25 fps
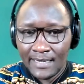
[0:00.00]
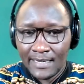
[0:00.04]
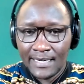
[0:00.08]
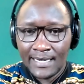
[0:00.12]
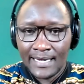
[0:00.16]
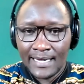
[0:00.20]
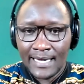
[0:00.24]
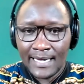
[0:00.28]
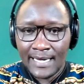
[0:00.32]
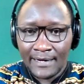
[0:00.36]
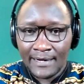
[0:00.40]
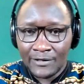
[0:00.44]

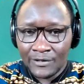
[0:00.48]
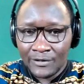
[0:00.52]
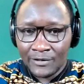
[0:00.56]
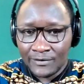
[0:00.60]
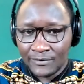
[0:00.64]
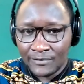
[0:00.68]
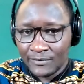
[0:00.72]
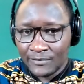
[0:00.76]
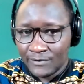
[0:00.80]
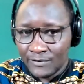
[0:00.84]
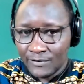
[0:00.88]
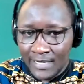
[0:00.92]

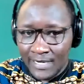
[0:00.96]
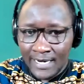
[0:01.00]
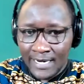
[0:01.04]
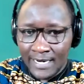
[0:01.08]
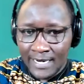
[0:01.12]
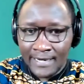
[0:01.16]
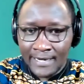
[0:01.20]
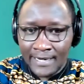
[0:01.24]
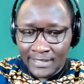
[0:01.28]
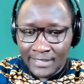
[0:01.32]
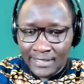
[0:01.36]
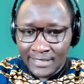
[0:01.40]

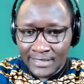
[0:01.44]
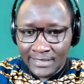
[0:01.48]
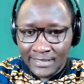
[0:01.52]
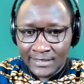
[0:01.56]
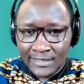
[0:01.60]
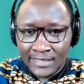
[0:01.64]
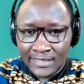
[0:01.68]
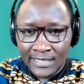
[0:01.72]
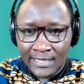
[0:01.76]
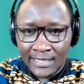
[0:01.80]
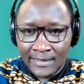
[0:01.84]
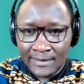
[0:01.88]
can just
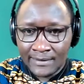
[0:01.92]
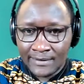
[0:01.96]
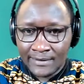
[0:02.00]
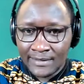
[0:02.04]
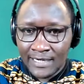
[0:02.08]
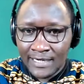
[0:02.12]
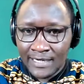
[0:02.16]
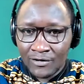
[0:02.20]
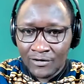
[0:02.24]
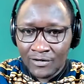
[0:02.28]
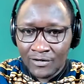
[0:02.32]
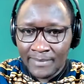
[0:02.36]

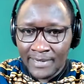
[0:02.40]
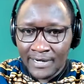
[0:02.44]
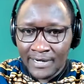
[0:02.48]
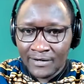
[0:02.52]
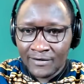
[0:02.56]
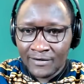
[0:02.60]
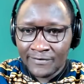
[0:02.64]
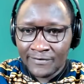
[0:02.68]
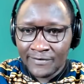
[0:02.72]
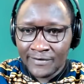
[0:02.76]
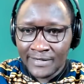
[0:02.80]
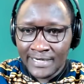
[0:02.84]
turn on your
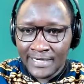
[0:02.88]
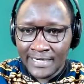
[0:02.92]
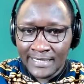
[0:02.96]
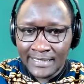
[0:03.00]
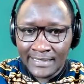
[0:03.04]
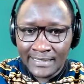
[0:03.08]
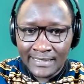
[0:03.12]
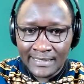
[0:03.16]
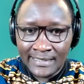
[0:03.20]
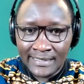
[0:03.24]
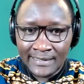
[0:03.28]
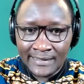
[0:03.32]
microphone
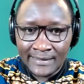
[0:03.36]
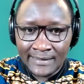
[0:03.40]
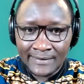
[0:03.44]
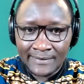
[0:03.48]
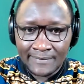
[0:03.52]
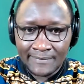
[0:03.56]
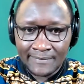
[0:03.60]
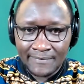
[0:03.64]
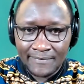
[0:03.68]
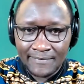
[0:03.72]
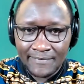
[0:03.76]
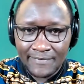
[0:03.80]
and
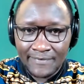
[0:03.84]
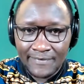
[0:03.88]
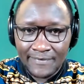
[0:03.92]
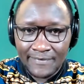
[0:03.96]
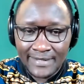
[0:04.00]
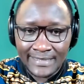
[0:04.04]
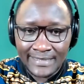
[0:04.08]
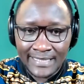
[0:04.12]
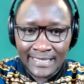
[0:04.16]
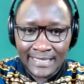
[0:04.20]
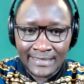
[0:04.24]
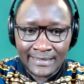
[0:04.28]

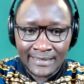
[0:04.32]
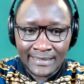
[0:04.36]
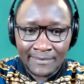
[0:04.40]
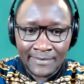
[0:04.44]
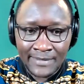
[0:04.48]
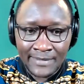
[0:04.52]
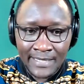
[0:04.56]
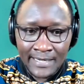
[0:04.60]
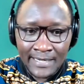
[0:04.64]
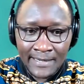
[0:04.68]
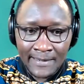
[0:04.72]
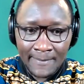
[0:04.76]
say
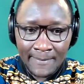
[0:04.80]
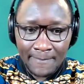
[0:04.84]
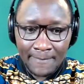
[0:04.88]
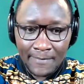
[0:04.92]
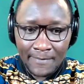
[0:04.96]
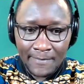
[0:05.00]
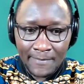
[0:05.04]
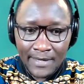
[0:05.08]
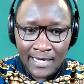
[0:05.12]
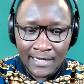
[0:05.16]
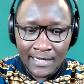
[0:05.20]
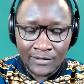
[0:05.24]
something
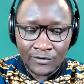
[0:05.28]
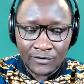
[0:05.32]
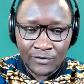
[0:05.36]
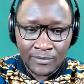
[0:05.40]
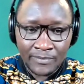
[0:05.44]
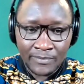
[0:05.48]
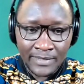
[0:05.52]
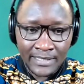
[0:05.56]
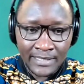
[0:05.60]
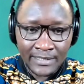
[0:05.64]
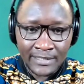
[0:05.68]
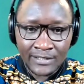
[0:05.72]
as we
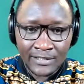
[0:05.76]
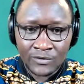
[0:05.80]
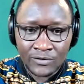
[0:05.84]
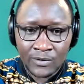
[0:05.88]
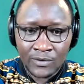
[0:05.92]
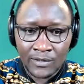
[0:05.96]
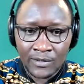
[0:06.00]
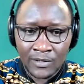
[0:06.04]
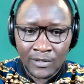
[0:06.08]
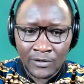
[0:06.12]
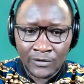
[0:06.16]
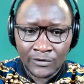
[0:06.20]
bring this to
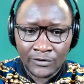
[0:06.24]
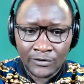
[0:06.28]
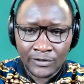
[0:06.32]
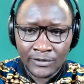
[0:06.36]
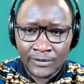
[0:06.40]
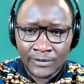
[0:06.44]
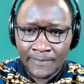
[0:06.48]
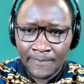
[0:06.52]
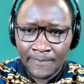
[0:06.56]
a close.